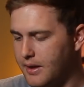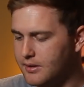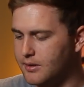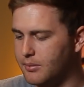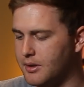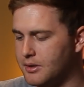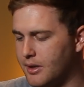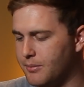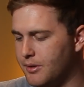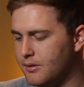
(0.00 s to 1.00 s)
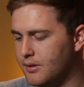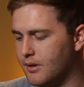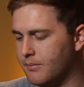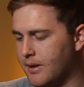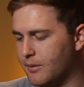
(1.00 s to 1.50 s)
Thanks a bunch. I'm
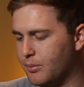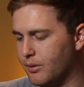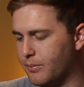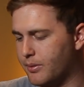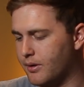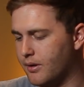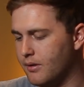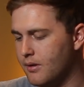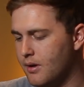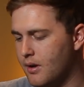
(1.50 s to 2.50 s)
using MacBook Pro,